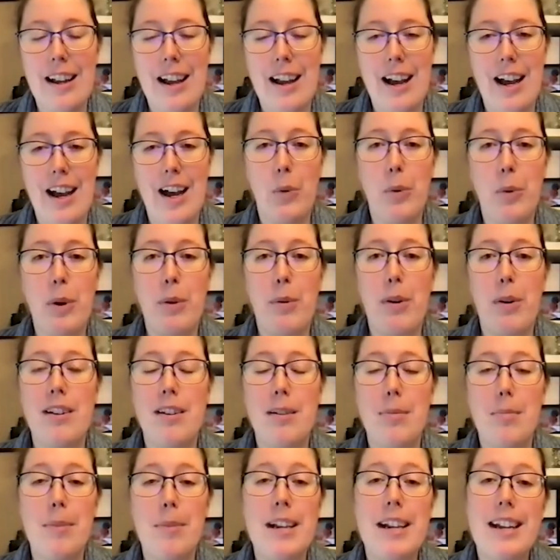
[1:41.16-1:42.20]
Uh, we want
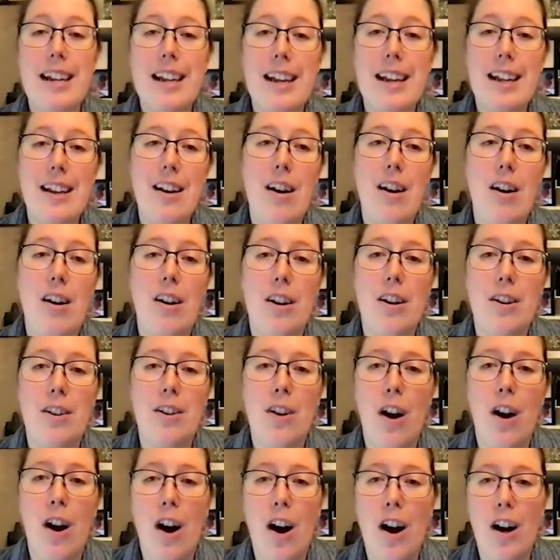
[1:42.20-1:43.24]
to begin our
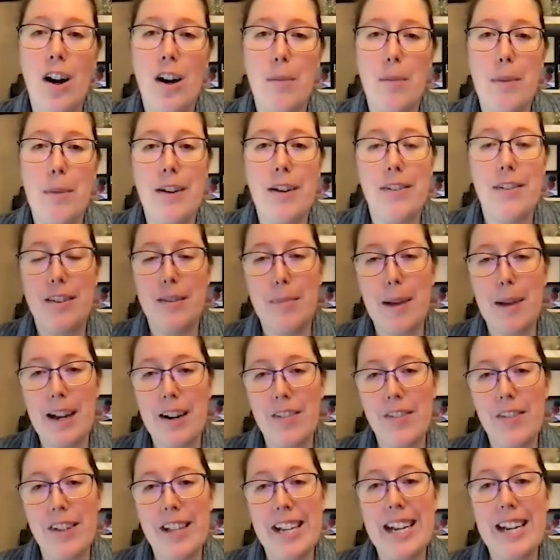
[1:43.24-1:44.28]
talk by
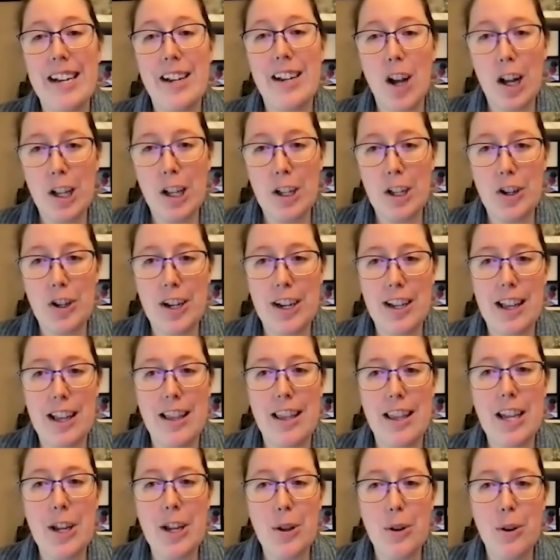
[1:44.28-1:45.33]
respectfully acknowledging that
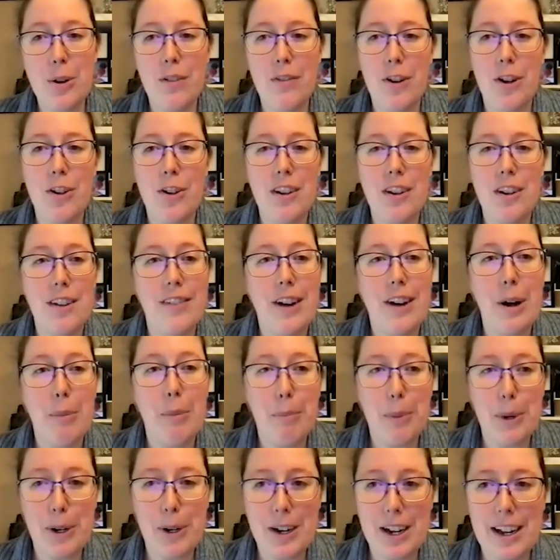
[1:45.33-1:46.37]
the University of
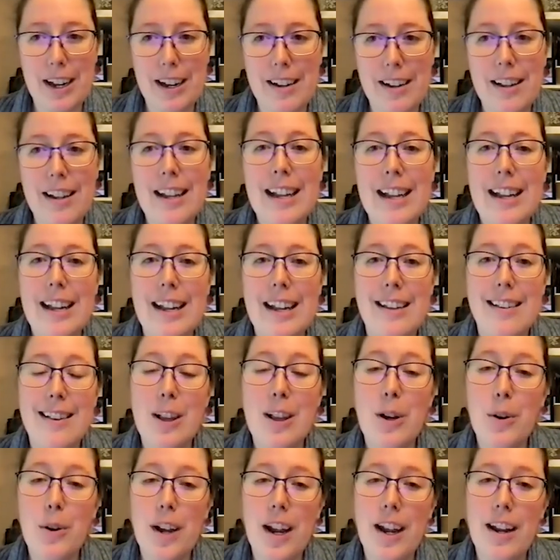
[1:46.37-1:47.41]
Alberta is
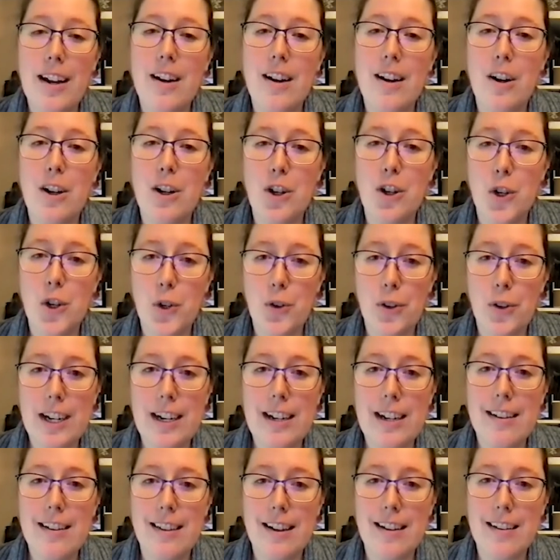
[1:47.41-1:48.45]
located on
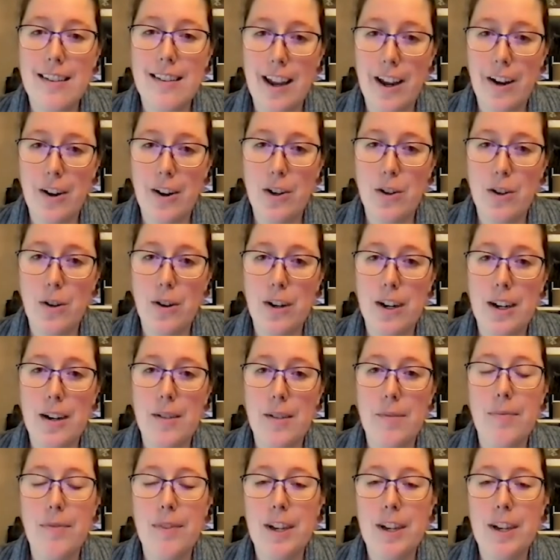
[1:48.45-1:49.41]
Treaty 6 territory,